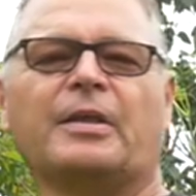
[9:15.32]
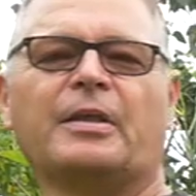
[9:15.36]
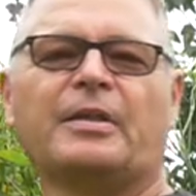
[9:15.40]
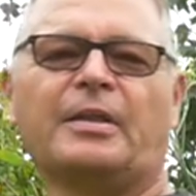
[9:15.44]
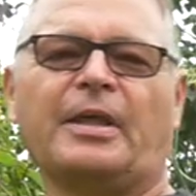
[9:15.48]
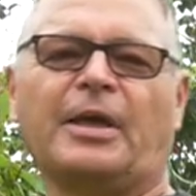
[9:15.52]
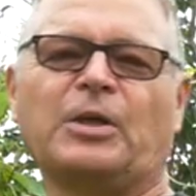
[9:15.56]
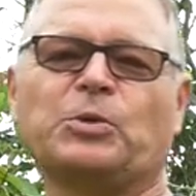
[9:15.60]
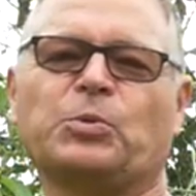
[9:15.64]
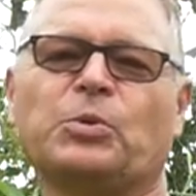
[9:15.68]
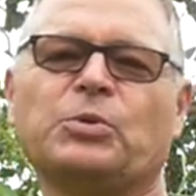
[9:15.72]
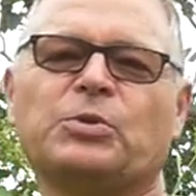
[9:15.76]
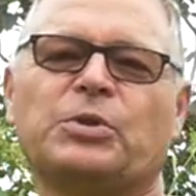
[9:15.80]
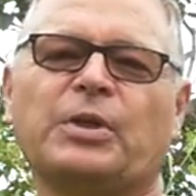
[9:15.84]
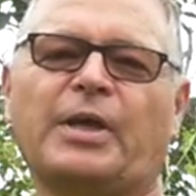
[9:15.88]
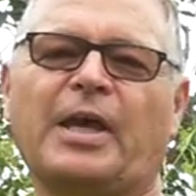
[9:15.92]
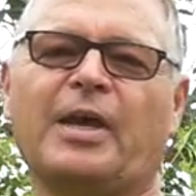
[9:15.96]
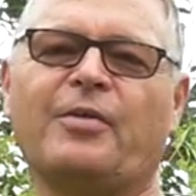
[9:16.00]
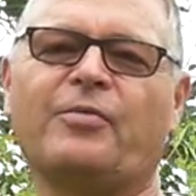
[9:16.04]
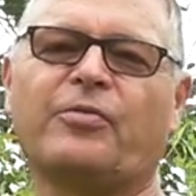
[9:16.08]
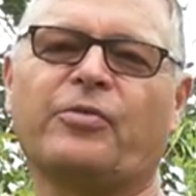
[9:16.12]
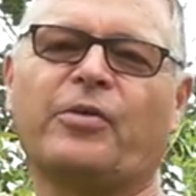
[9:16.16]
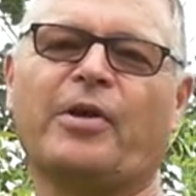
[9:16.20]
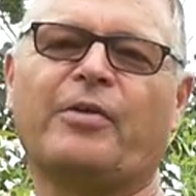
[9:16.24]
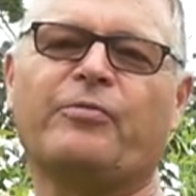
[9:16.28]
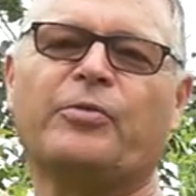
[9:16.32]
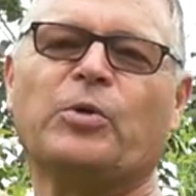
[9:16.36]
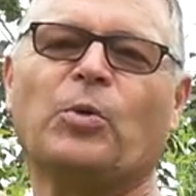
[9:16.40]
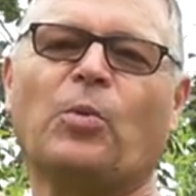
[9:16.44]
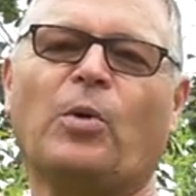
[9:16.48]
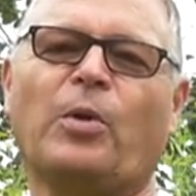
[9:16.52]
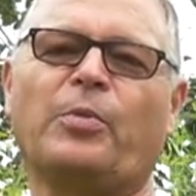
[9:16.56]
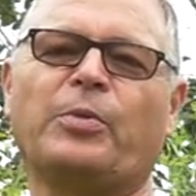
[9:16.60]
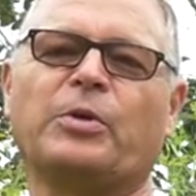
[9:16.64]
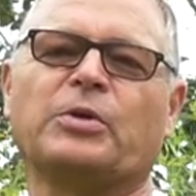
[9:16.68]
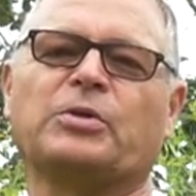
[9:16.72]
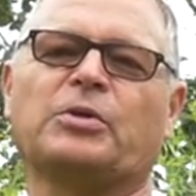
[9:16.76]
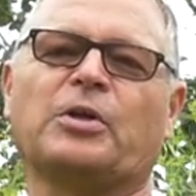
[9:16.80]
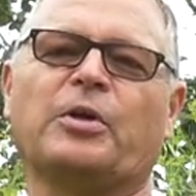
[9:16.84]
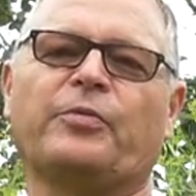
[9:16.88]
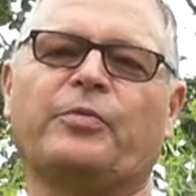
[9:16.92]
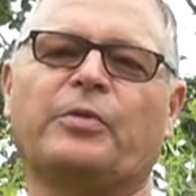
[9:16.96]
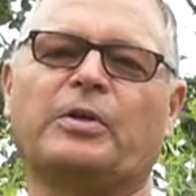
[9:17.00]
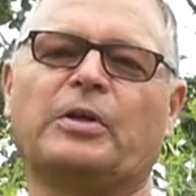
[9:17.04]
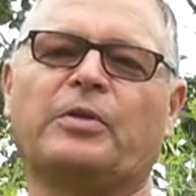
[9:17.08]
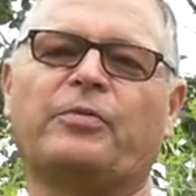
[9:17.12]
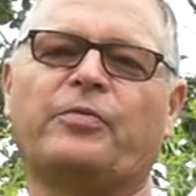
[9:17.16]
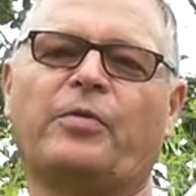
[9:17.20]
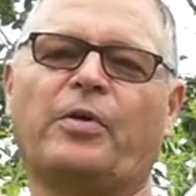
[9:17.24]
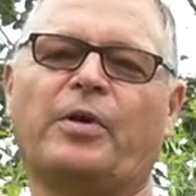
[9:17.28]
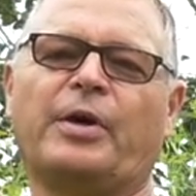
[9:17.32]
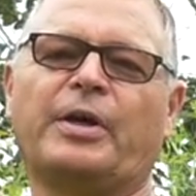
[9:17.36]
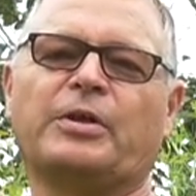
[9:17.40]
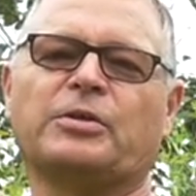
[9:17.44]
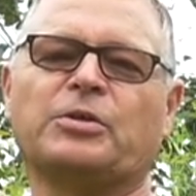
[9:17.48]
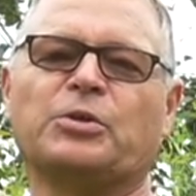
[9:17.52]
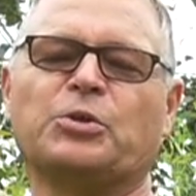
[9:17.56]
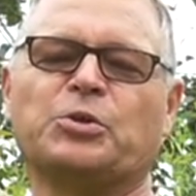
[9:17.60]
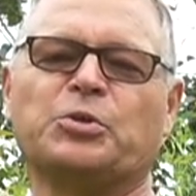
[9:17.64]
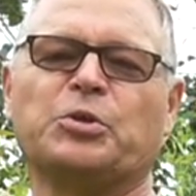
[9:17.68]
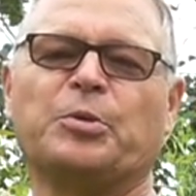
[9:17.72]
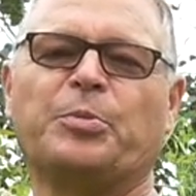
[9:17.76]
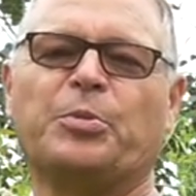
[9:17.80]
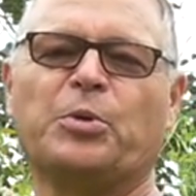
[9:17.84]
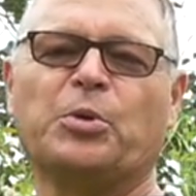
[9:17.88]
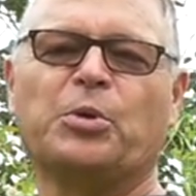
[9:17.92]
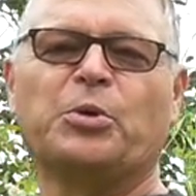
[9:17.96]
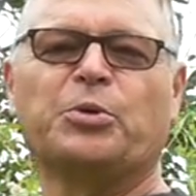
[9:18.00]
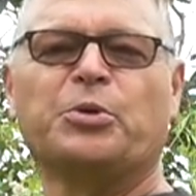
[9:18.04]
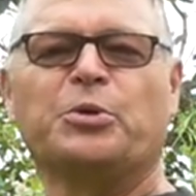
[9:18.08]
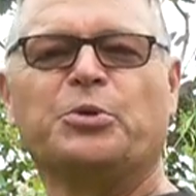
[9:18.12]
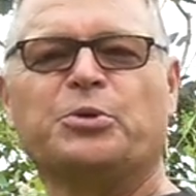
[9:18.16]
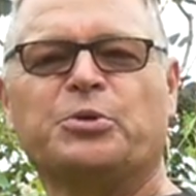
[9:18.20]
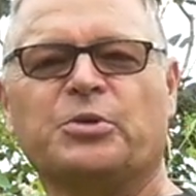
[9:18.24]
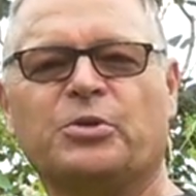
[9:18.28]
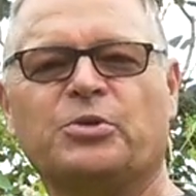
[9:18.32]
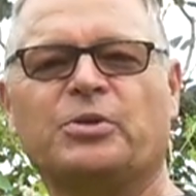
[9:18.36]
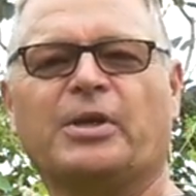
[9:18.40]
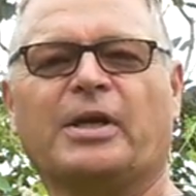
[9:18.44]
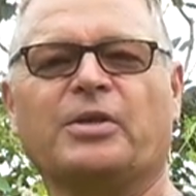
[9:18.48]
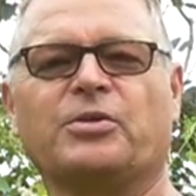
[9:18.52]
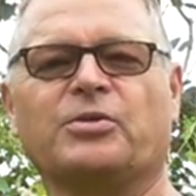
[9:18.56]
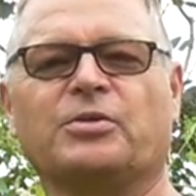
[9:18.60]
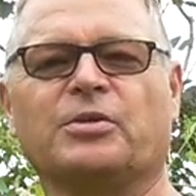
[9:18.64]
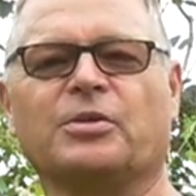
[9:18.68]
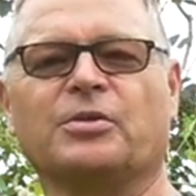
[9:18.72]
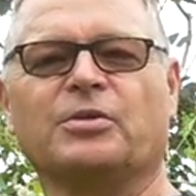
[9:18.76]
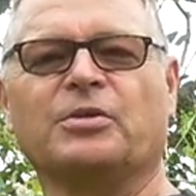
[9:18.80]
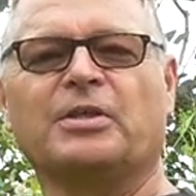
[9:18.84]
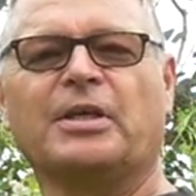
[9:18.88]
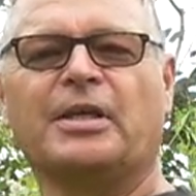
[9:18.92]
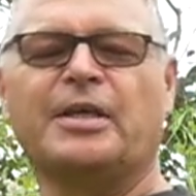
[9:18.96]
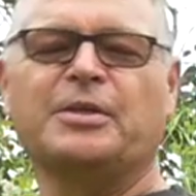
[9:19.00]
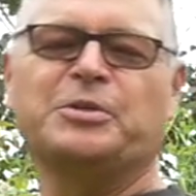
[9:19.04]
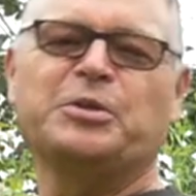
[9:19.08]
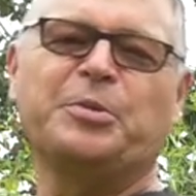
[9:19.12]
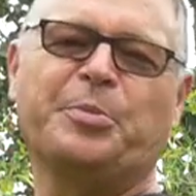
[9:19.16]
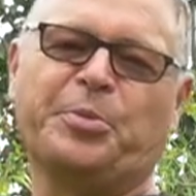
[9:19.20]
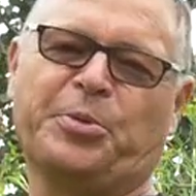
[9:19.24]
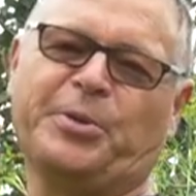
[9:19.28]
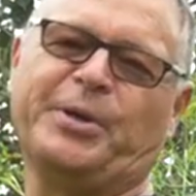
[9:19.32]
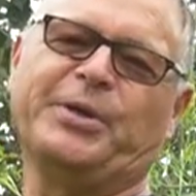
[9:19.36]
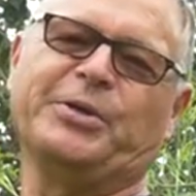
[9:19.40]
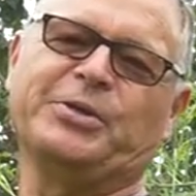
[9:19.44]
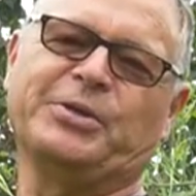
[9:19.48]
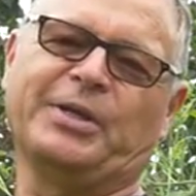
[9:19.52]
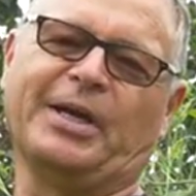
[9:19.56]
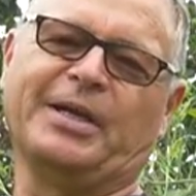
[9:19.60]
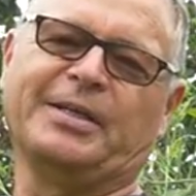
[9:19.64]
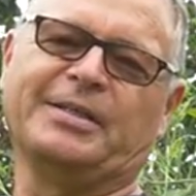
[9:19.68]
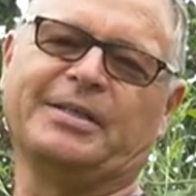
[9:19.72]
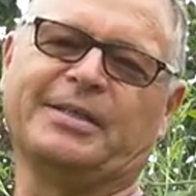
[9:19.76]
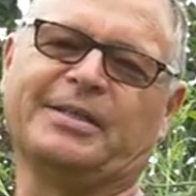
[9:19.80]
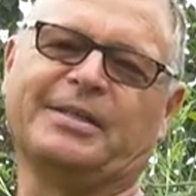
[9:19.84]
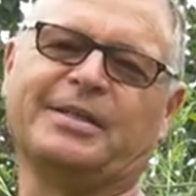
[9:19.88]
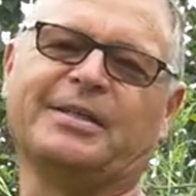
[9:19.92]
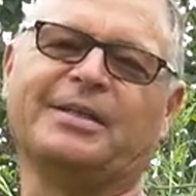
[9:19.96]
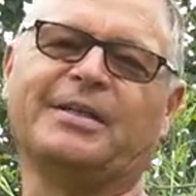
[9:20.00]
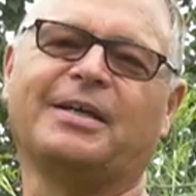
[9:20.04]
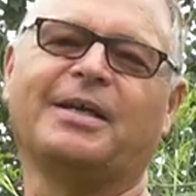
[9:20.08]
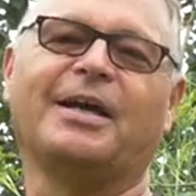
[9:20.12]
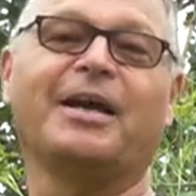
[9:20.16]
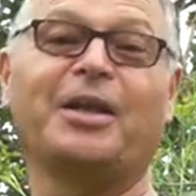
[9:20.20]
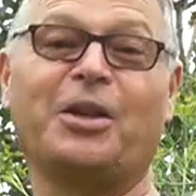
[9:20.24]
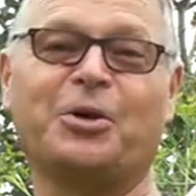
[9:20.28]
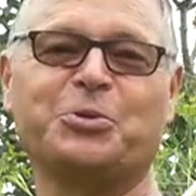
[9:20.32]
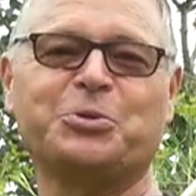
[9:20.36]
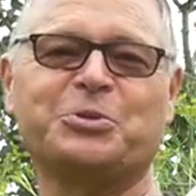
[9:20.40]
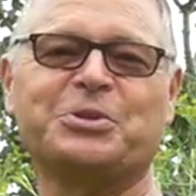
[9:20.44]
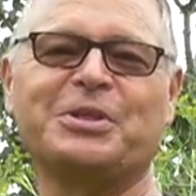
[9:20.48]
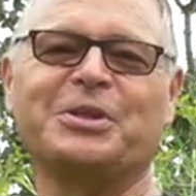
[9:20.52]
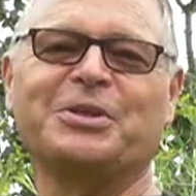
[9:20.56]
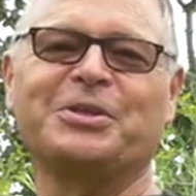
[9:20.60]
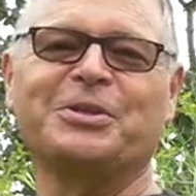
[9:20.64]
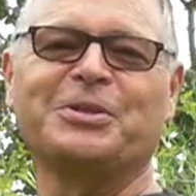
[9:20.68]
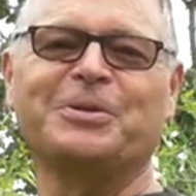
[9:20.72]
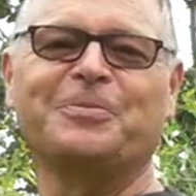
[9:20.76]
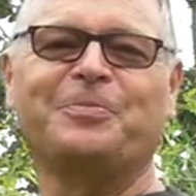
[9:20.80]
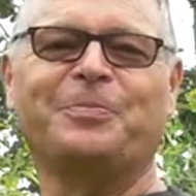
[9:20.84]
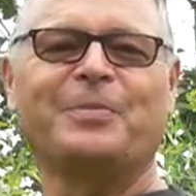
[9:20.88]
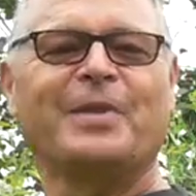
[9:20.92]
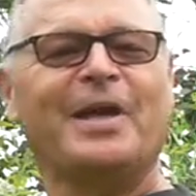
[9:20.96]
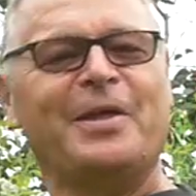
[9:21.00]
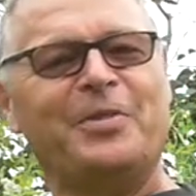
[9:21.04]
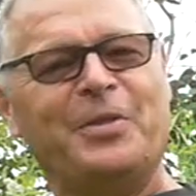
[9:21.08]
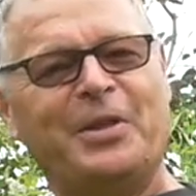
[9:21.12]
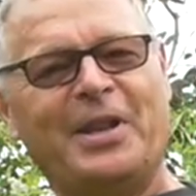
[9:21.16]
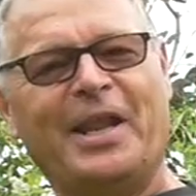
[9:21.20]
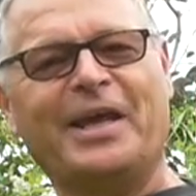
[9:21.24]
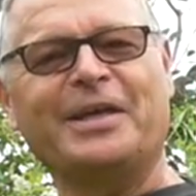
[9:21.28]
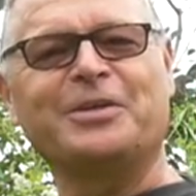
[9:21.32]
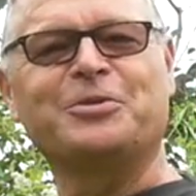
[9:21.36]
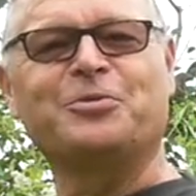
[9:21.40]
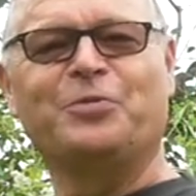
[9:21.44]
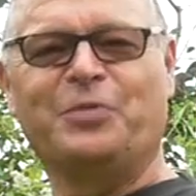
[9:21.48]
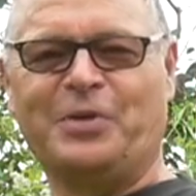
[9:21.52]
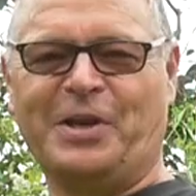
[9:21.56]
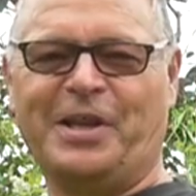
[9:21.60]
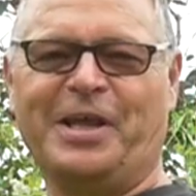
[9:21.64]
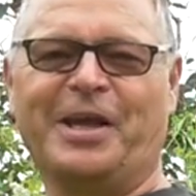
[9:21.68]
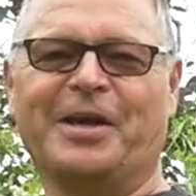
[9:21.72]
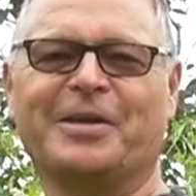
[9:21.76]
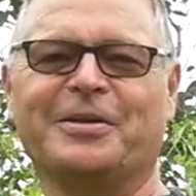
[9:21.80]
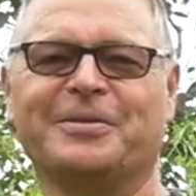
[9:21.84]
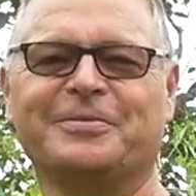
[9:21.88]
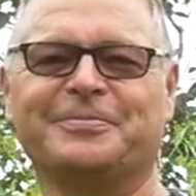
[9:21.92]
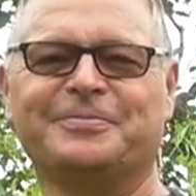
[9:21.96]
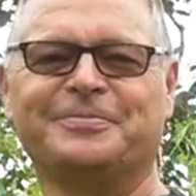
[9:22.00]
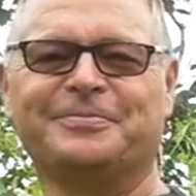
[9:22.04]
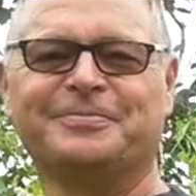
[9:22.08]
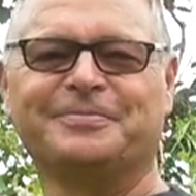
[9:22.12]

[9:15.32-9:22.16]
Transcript: Thanks once again for everyone that's offered advice and support and suggestions. It's appreciated and I'll see you in the next video.